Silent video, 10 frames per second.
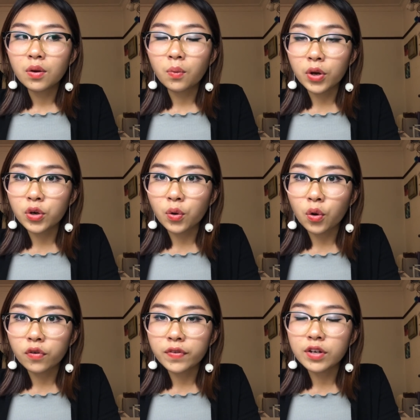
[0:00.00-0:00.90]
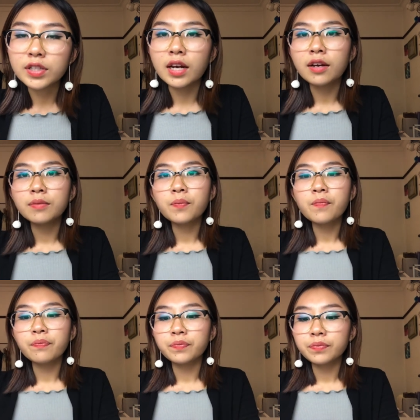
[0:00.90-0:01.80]
what your core fears are.
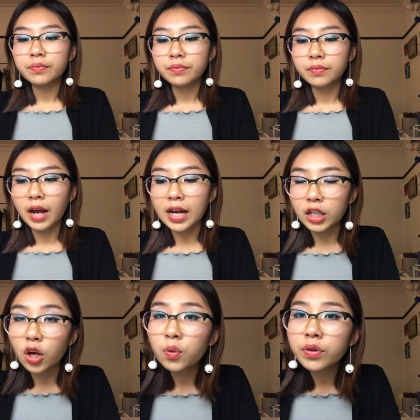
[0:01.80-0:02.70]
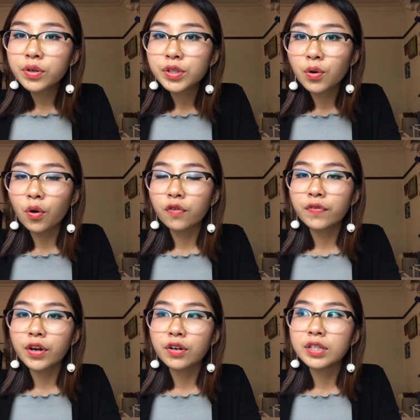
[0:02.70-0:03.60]
And along with those core
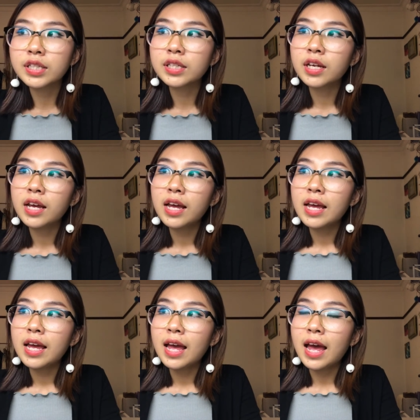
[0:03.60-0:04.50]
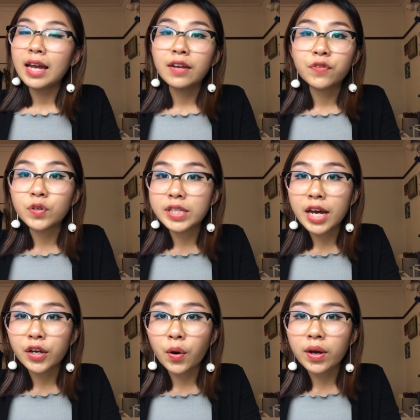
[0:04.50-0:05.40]
fears, and if you
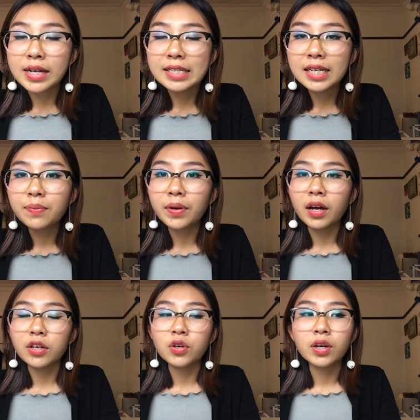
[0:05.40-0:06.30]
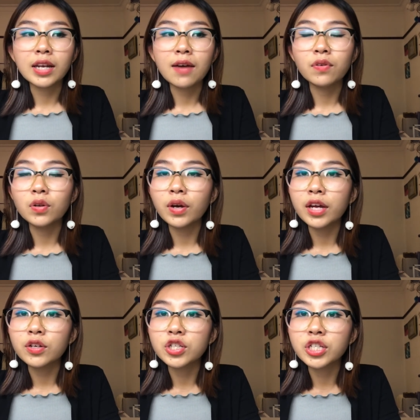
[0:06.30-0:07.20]
dare to go any deeper, you can have a look
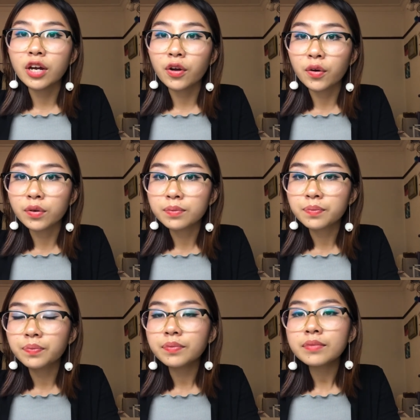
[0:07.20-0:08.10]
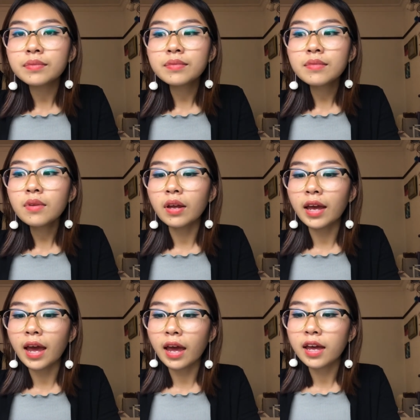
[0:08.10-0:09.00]
at your shadow.
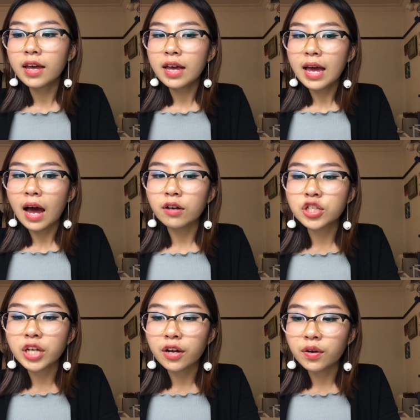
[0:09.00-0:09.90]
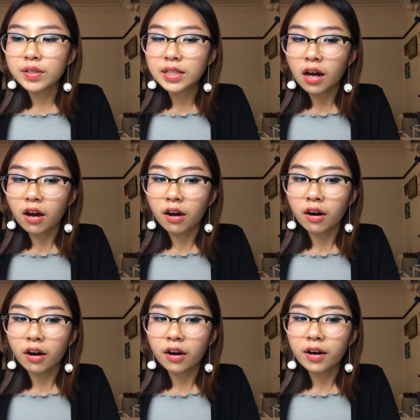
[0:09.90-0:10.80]
Okay, our shadows
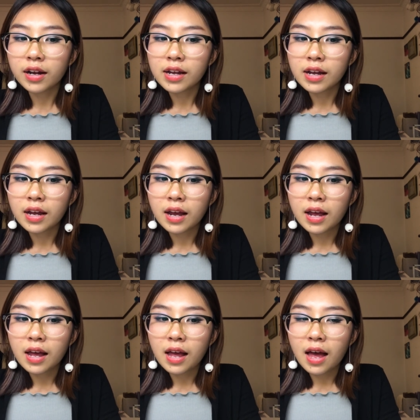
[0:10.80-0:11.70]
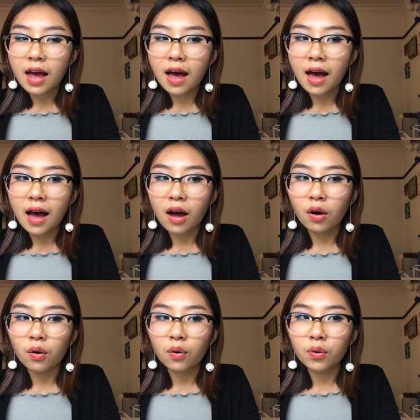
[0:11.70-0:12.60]
are
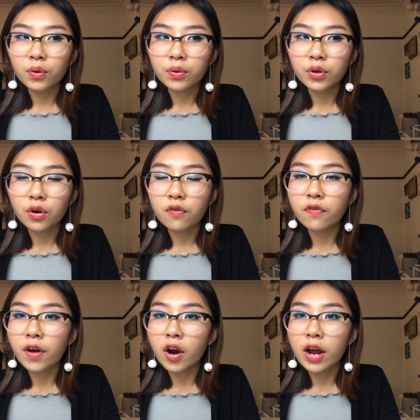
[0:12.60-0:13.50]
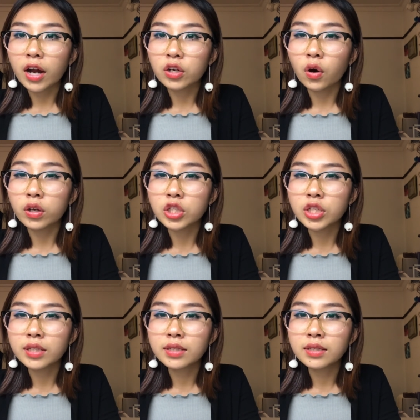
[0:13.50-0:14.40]
our, you know, very
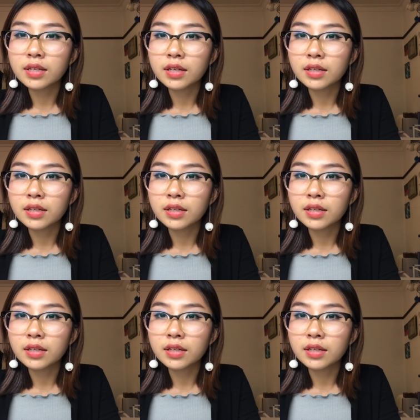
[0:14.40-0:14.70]
unconscious